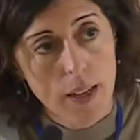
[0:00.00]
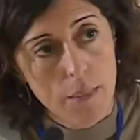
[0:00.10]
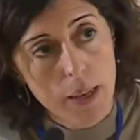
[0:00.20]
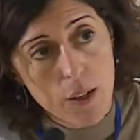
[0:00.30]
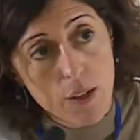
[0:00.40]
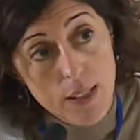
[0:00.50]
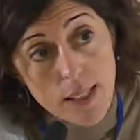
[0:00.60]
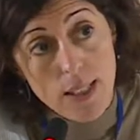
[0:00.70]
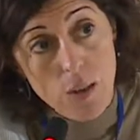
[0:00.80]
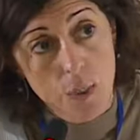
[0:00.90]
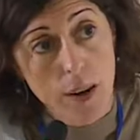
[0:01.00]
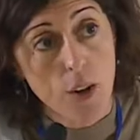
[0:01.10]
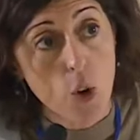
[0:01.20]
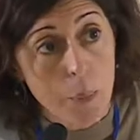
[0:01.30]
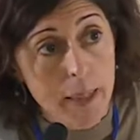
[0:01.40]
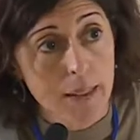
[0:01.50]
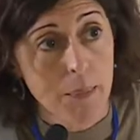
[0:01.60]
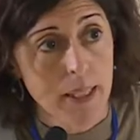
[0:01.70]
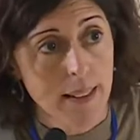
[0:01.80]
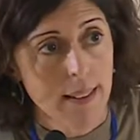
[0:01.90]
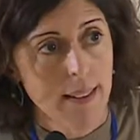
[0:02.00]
because this is where commitment